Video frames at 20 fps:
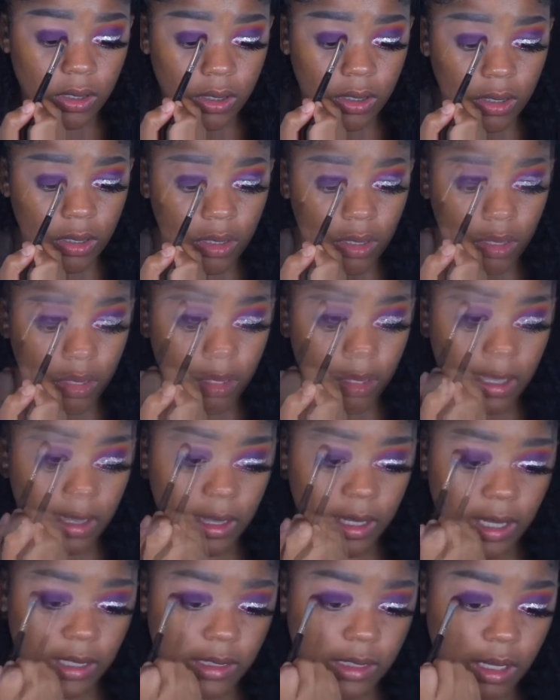I know my
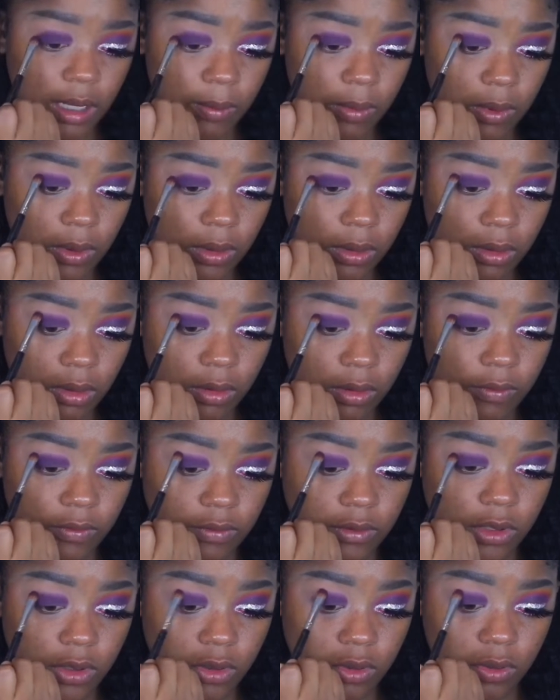last couple of
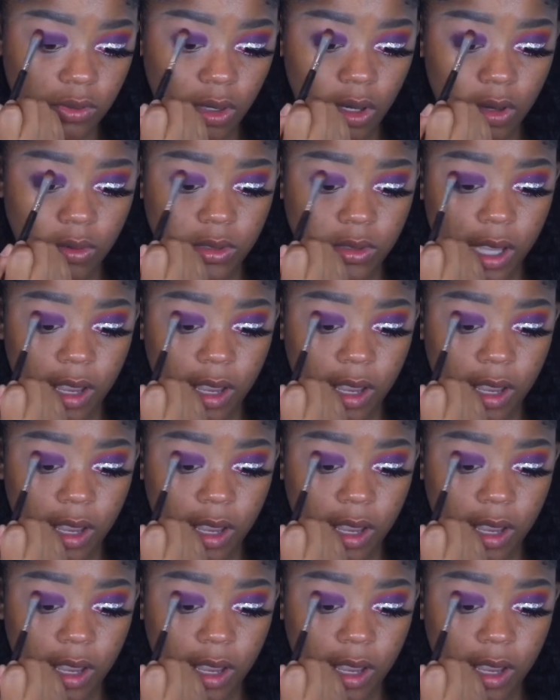tutorials